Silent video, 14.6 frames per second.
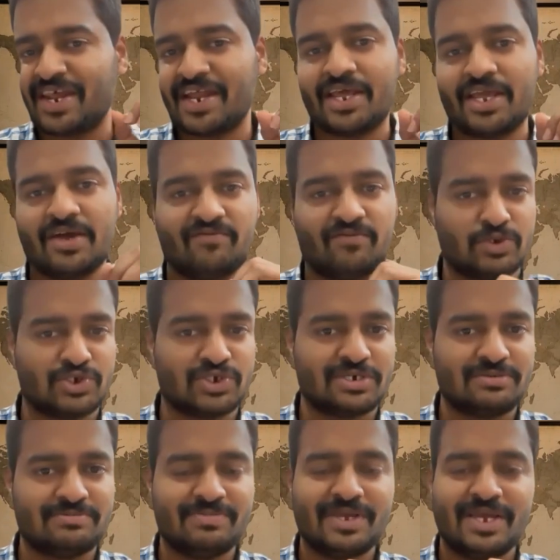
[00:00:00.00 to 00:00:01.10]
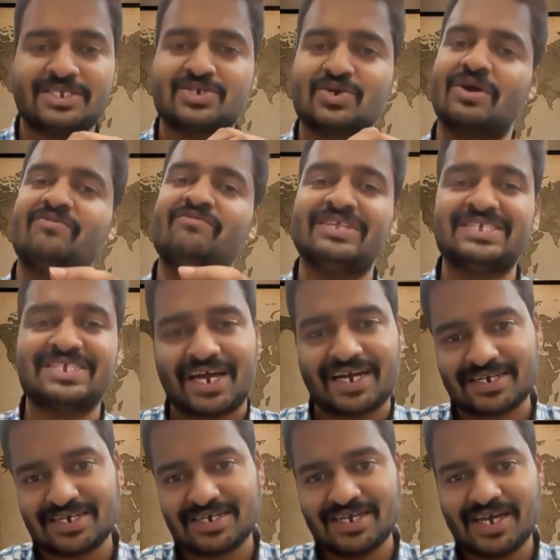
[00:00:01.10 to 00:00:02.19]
near future. It's called Finstack.